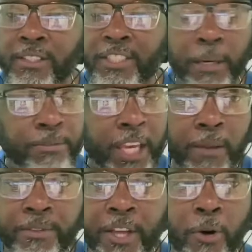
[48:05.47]
Some
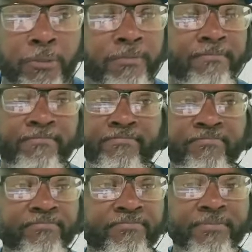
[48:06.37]
teams don't.
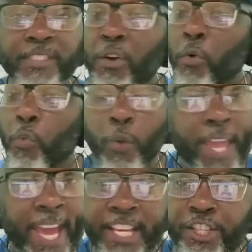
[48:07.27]

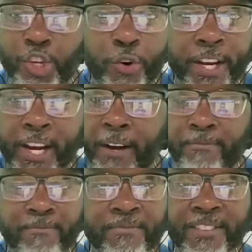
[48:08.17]
We ain't showing
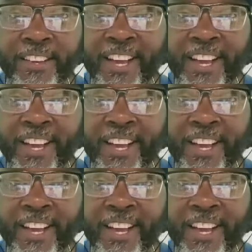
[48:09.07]
up.